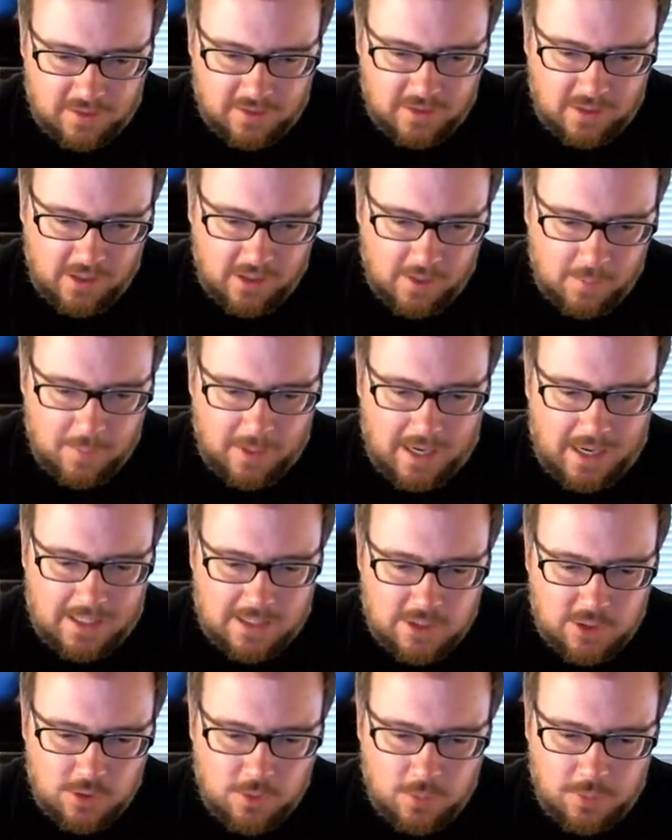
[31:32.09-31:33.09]
But I
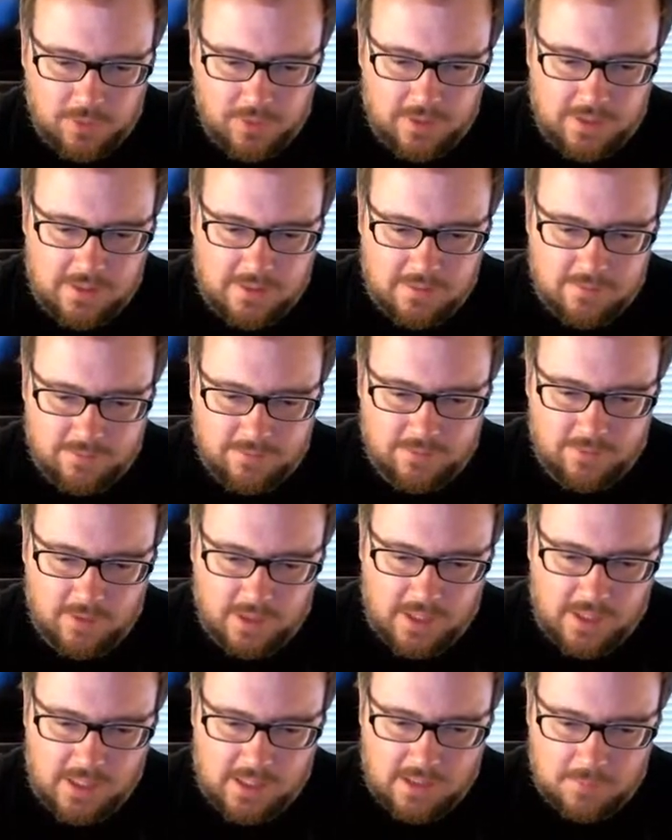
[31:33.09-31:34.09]
do believe,
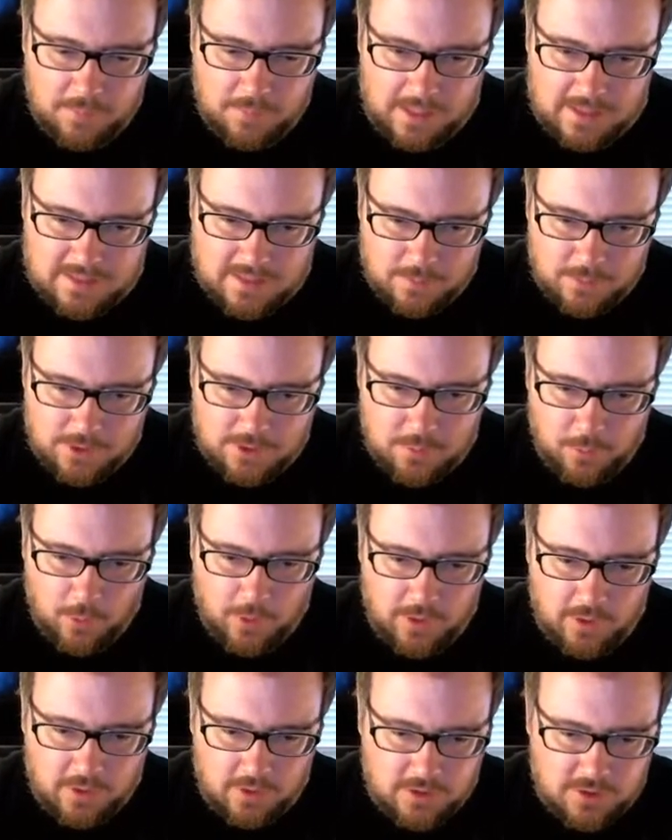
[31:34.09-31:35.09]
again, possible
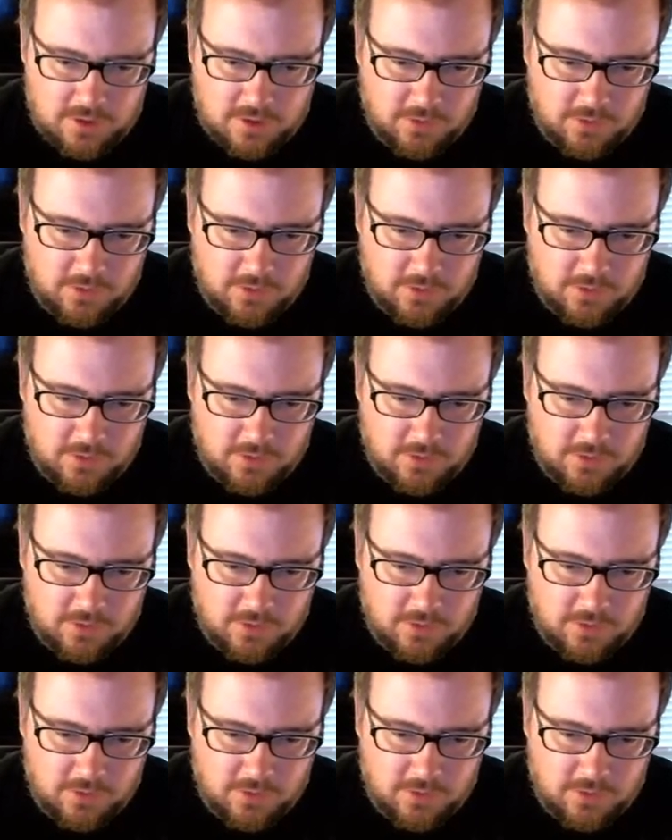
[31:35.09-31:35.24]
spoilers,